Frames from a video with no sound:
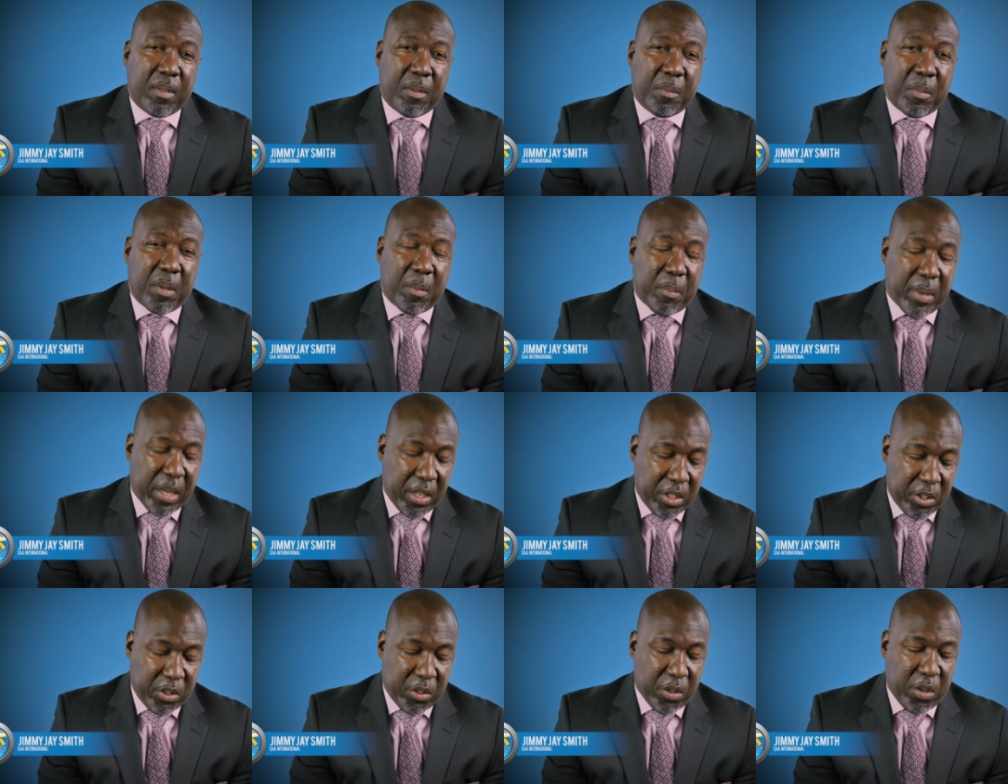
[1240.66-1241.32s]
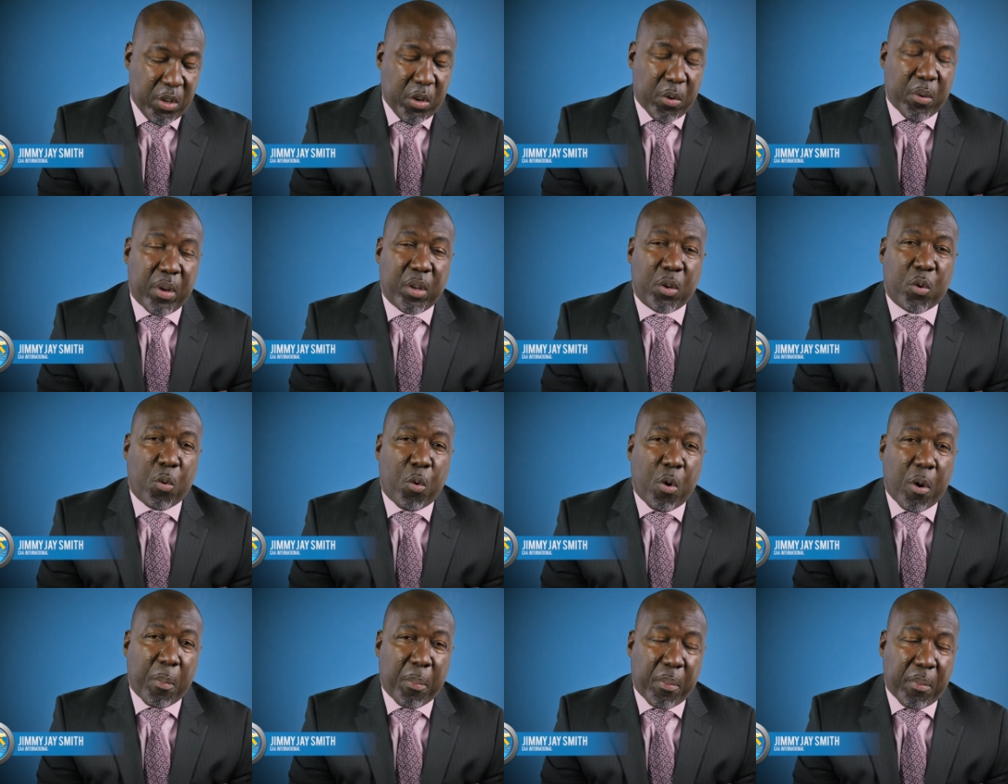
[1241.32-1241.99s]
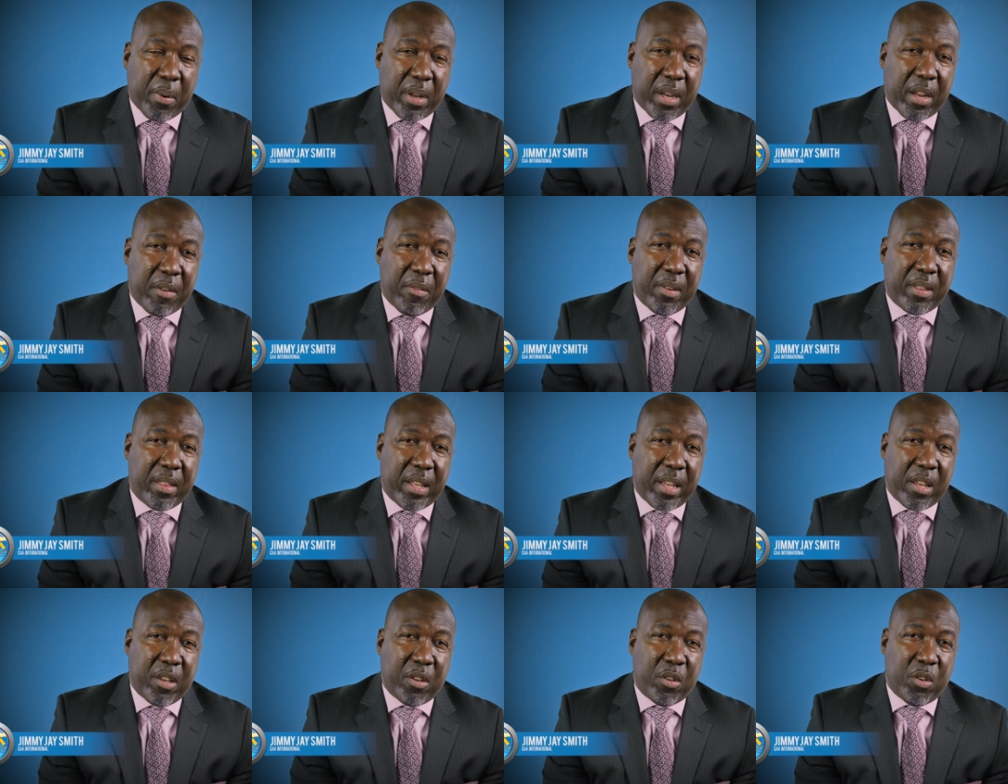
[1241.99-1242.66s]
But make sure you incorporate
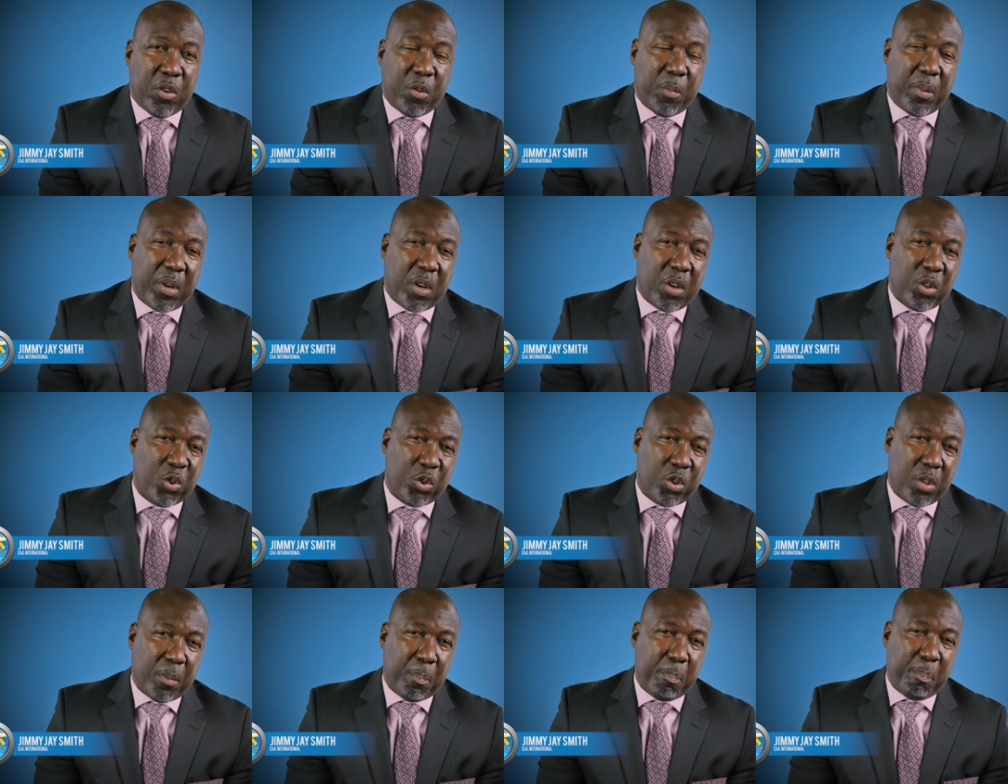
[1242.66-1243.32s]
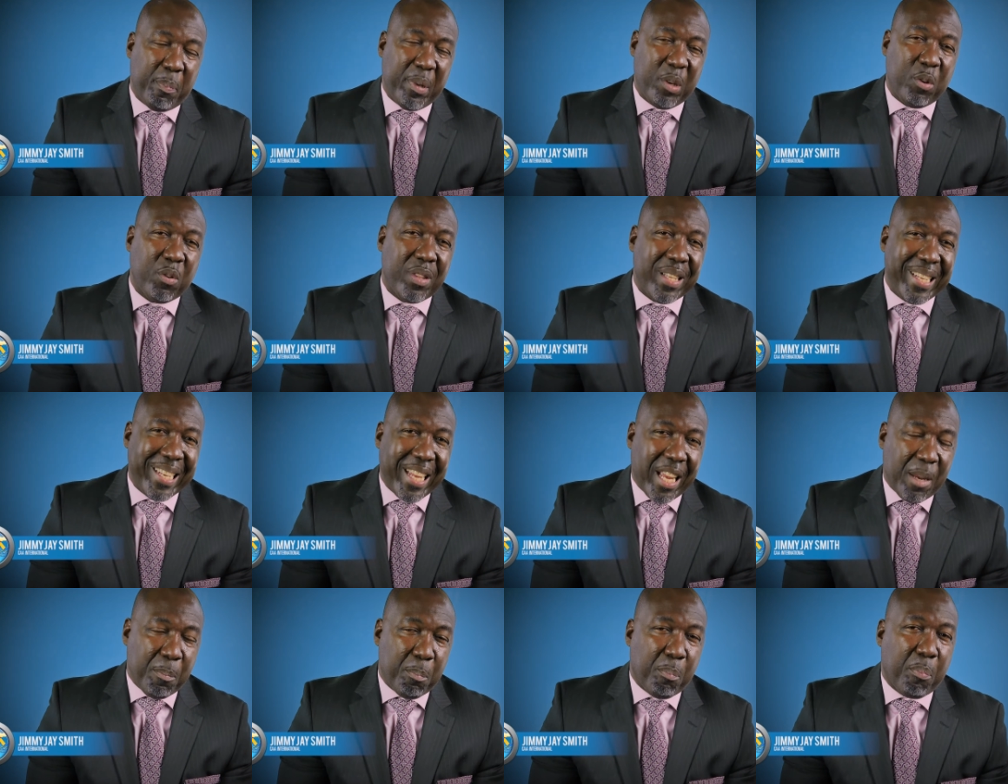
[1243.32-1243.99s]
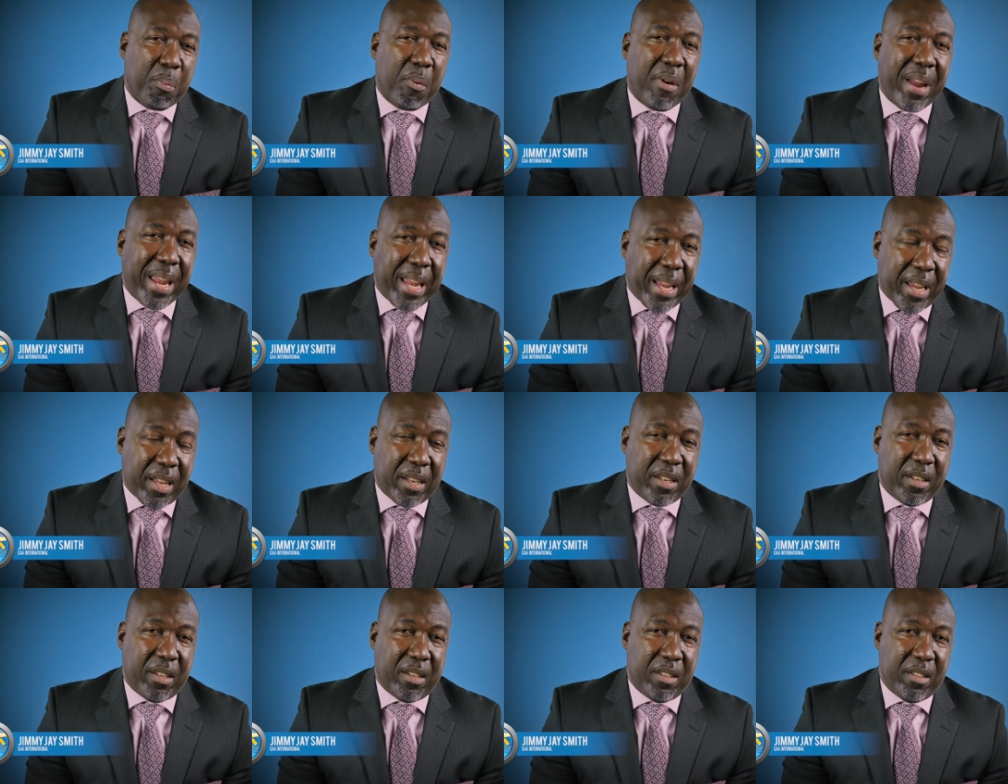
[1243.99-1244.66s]
everything you do because you're building a
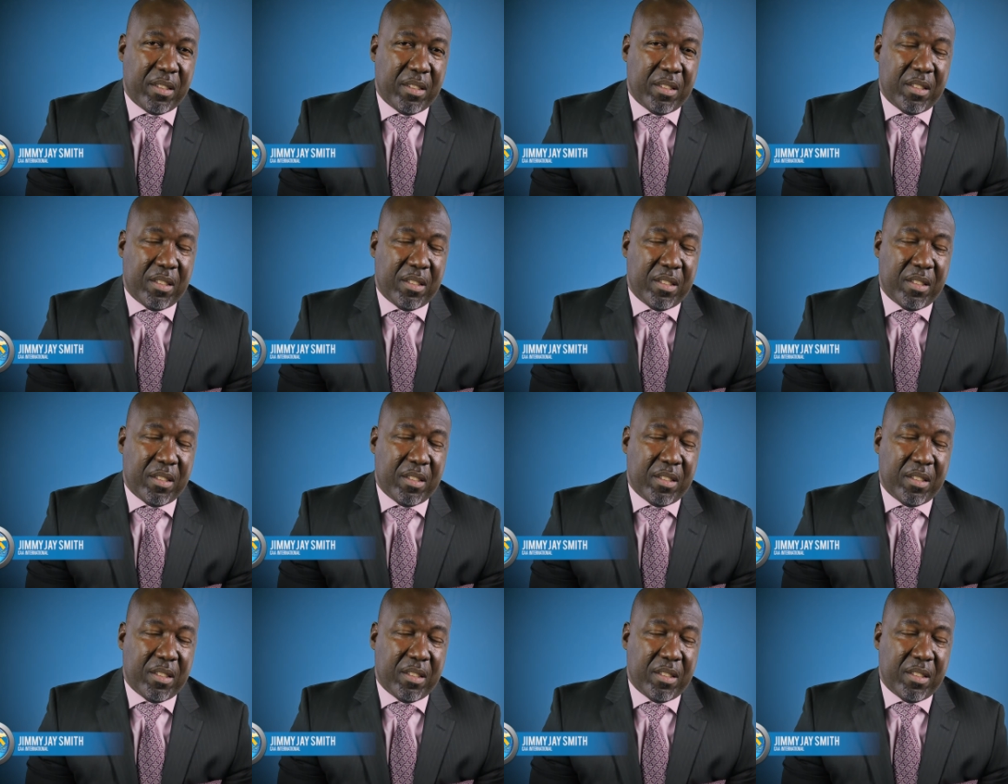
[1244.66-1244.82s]
brand.